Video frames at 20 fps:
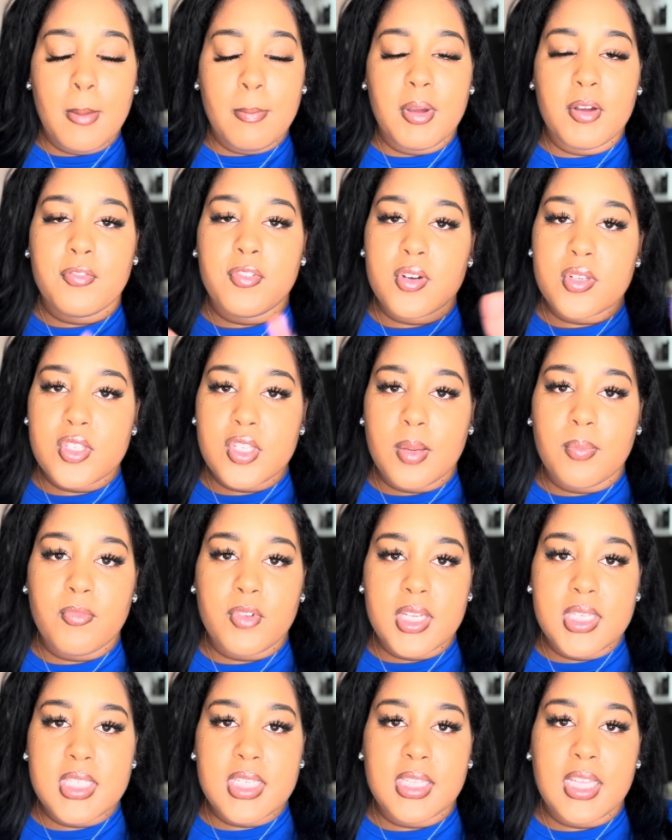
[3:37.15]
But for some
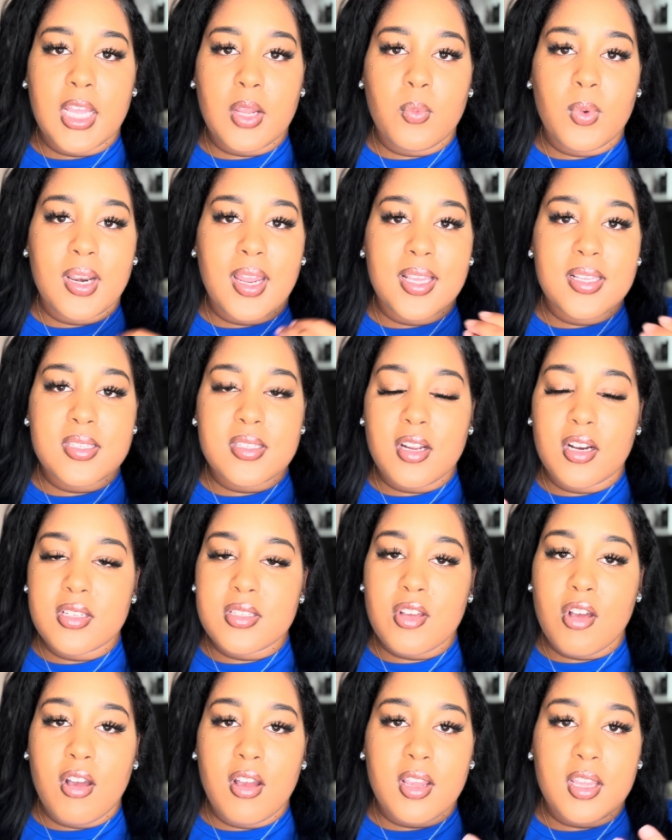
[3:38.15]
reason, like, when I start
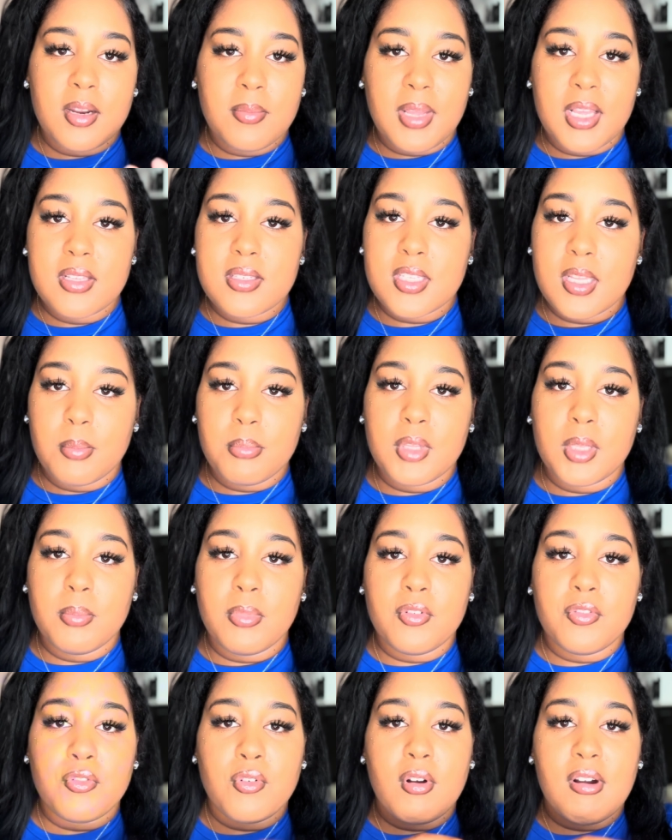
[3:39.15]
talking about something
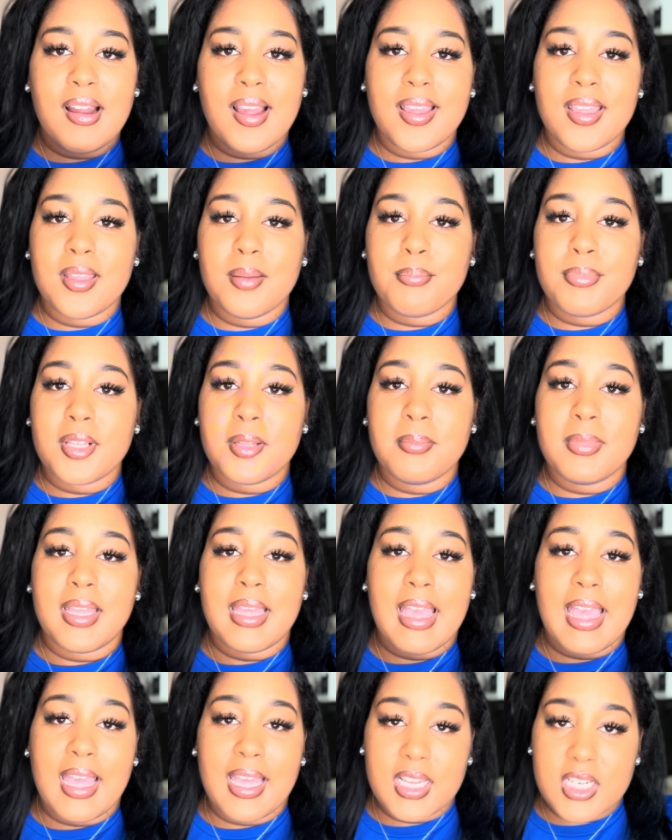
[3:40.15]
before I
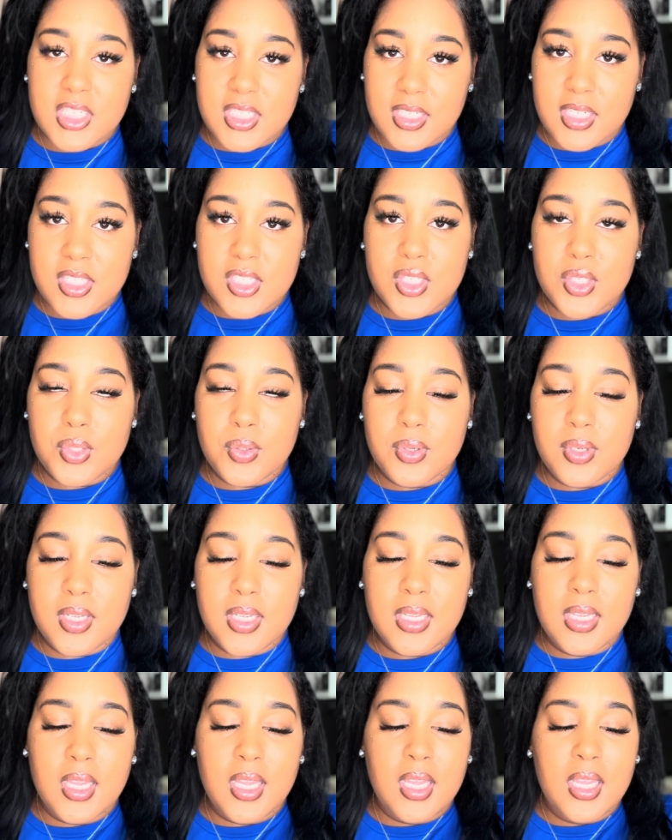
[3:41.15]
implement action into
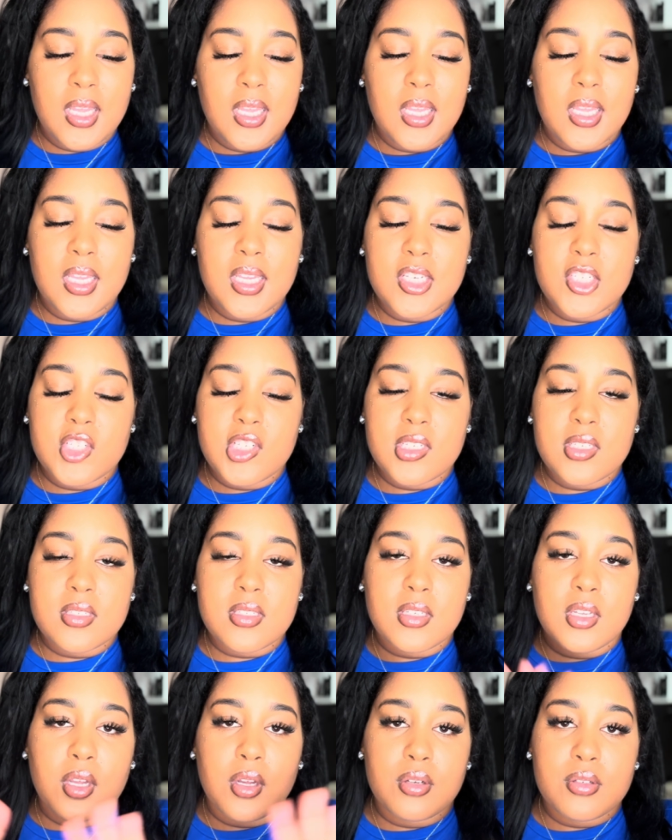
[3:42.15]
it, it
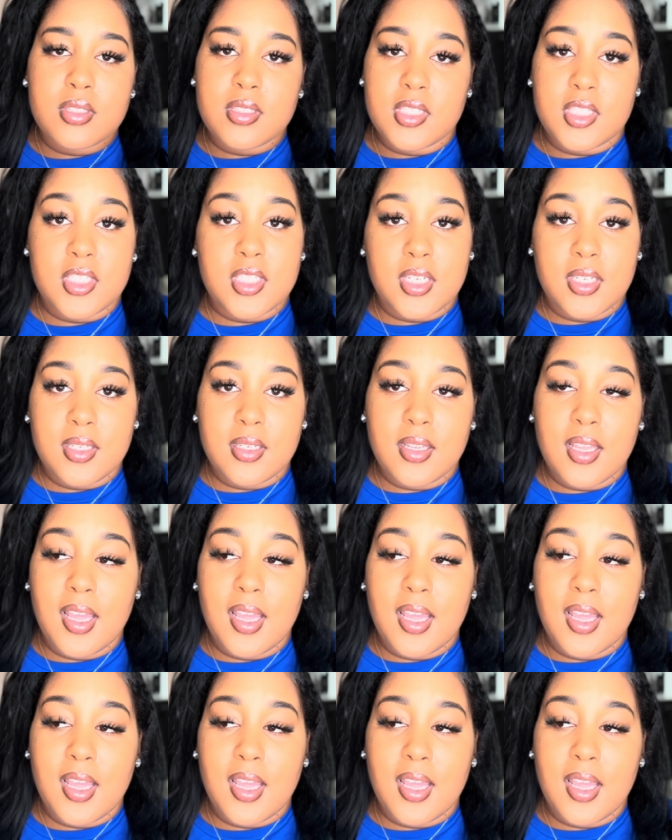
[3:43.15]
just goes to shit.